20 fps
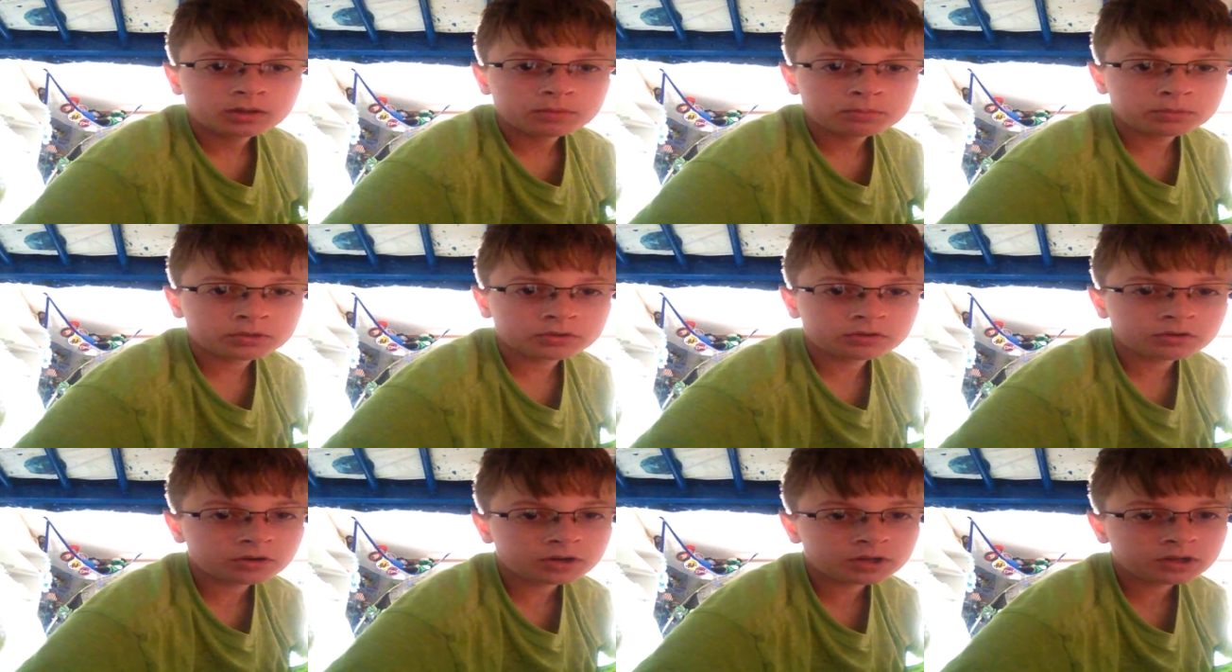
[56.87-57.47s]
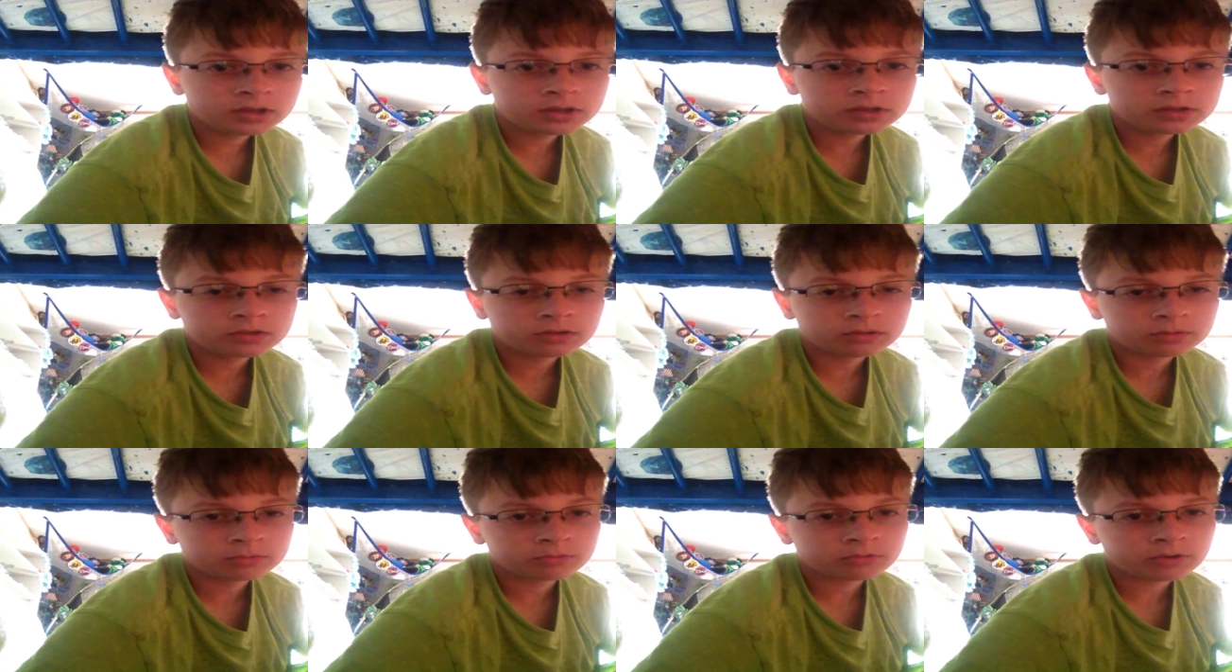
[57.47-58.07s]
Make sure to hit the
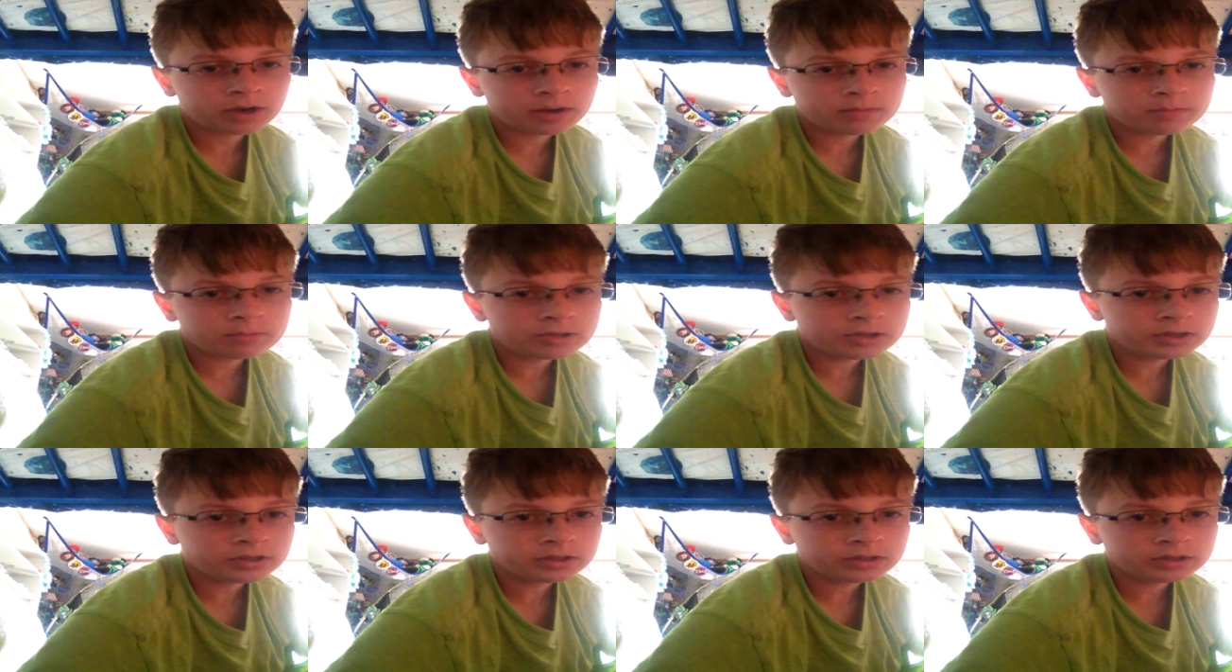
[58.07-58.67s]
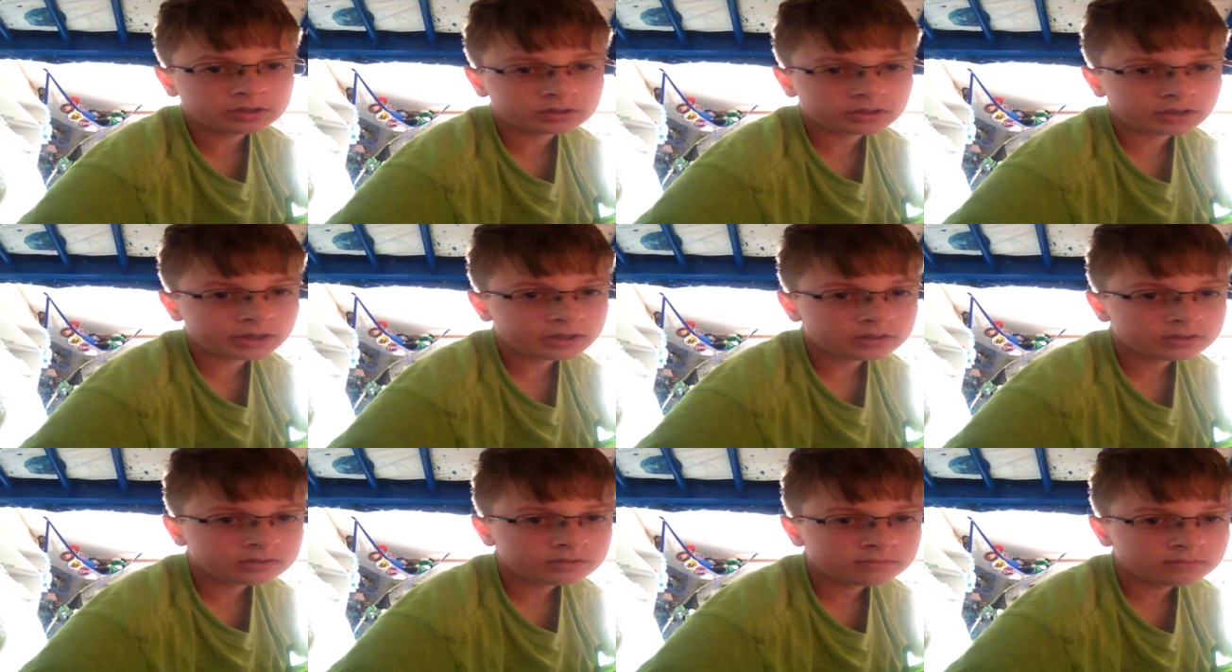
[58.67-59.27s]
subscribe button and
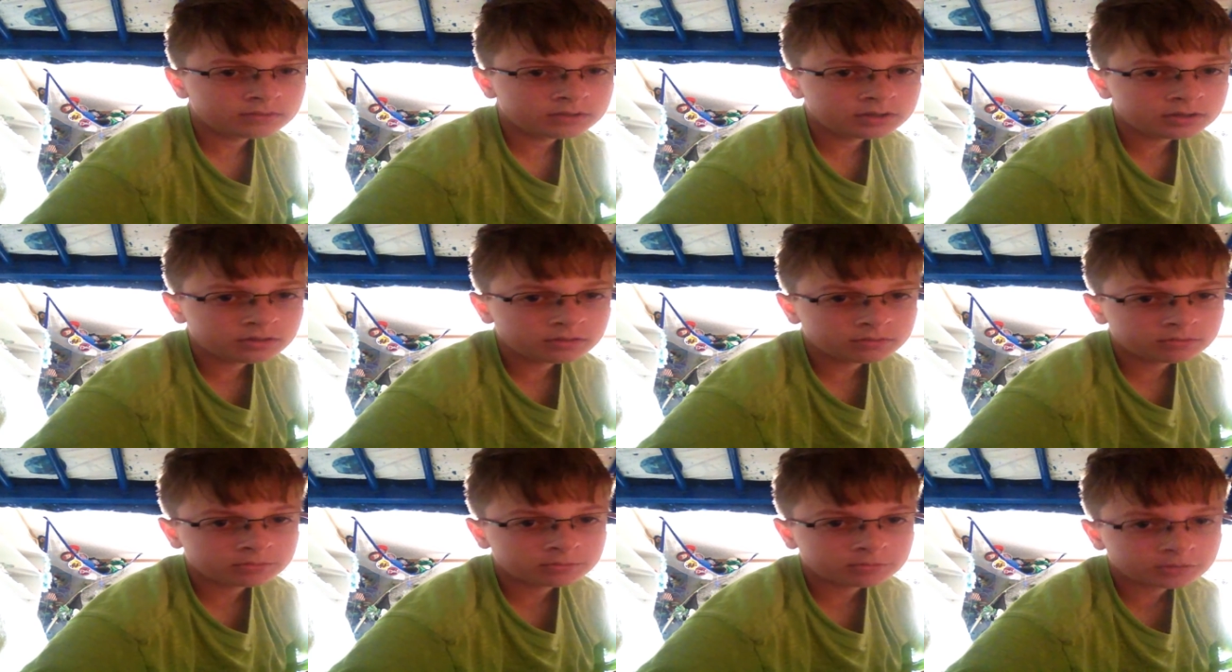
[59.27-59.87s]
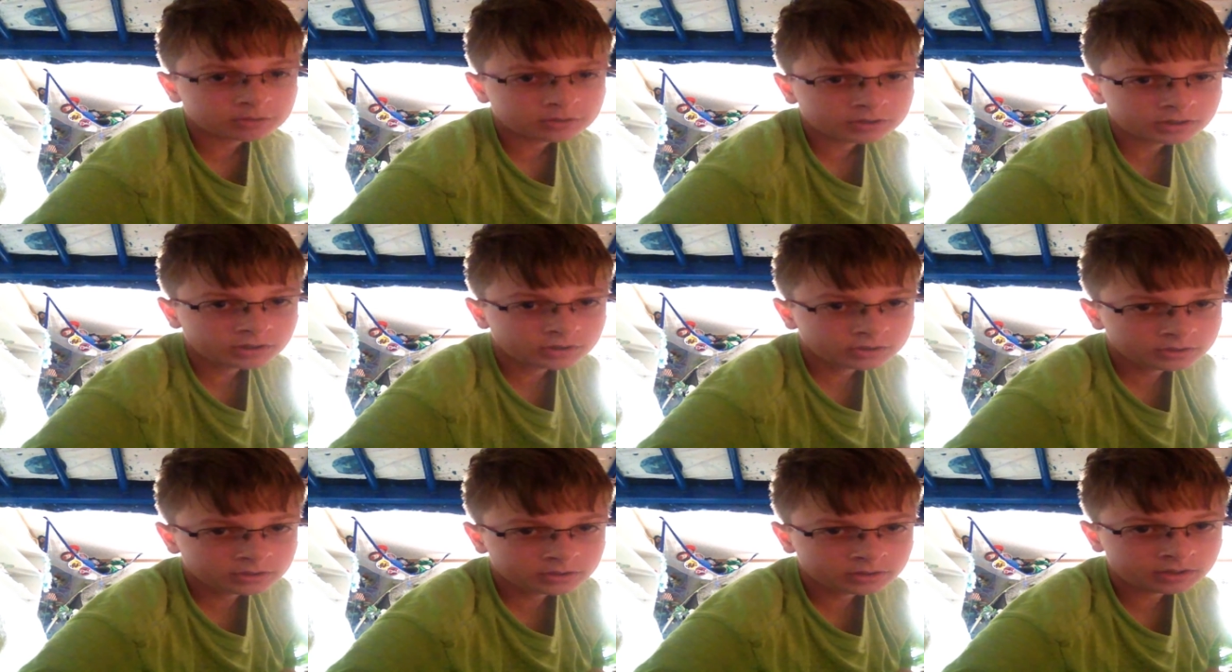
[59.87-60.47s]
like this video for more
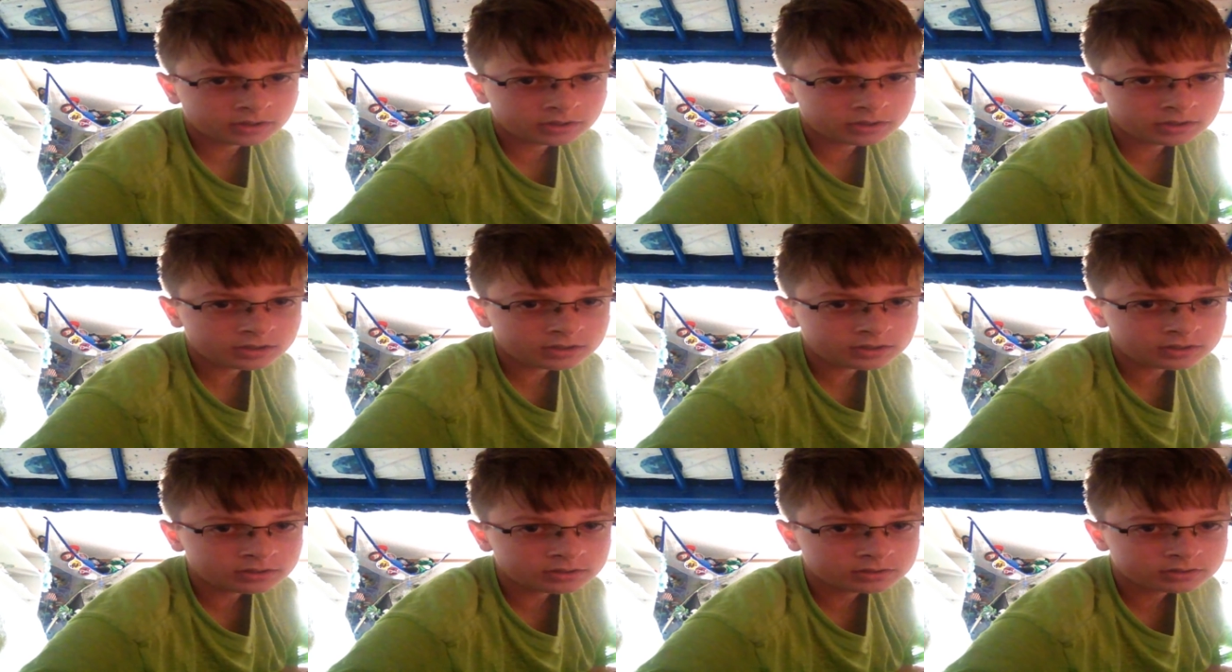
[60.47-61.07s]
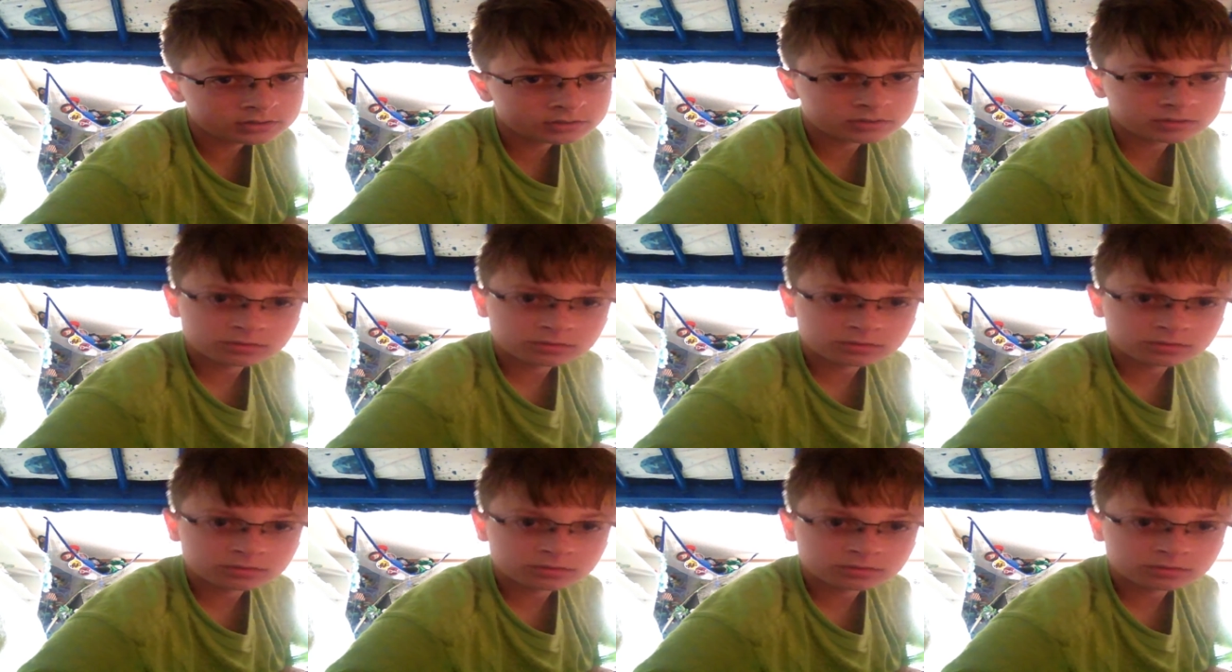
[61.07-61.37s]
content like this.